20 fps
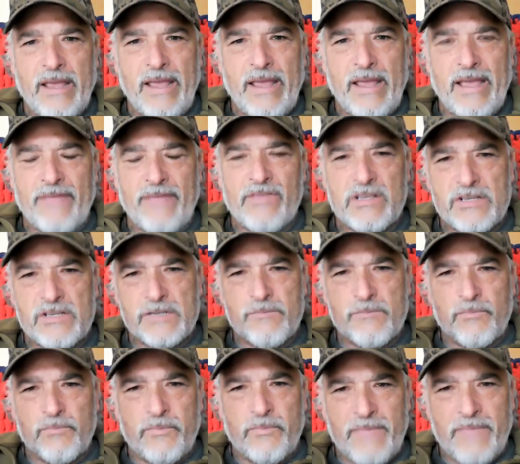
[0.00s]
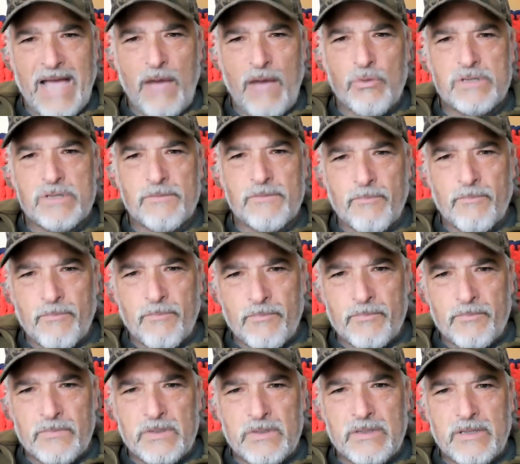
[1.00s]
and that was
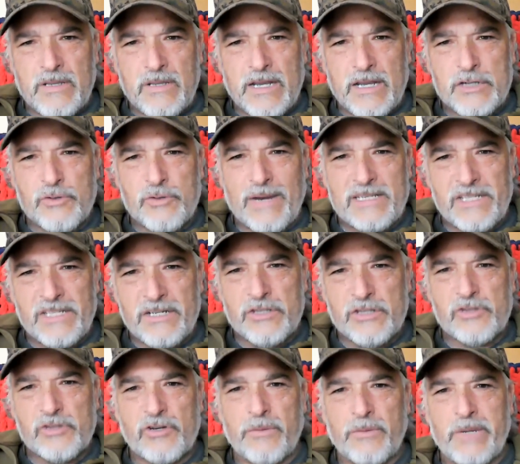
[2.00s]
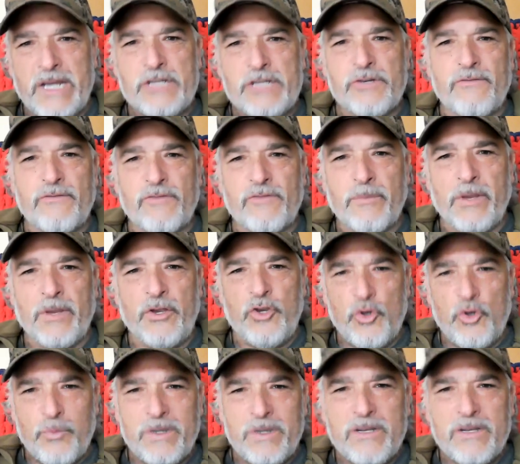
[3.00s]
addressing discrimination from a
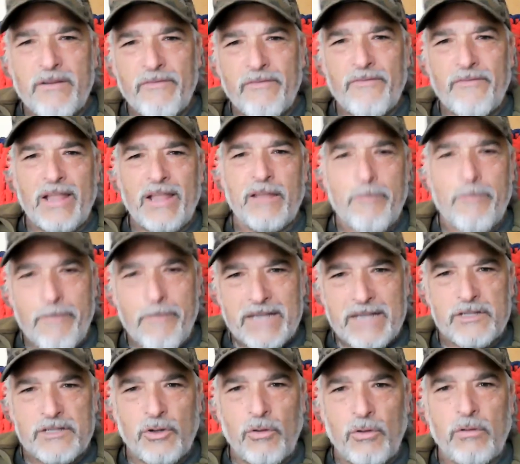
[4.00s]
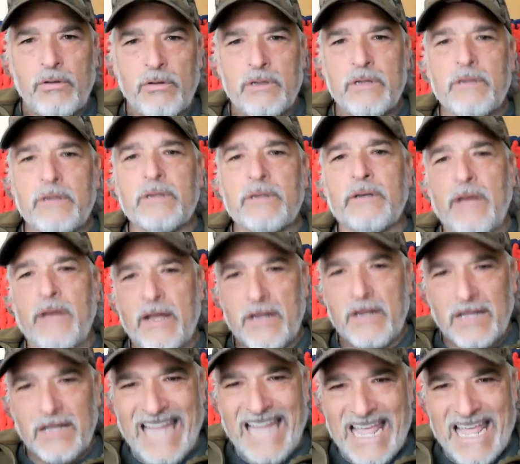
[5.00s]
human developmental kind
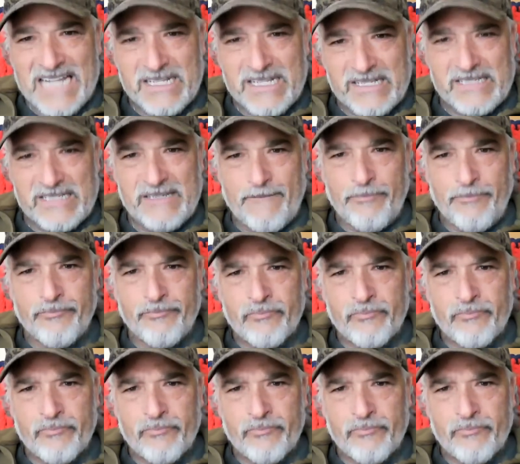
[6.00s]
of lens.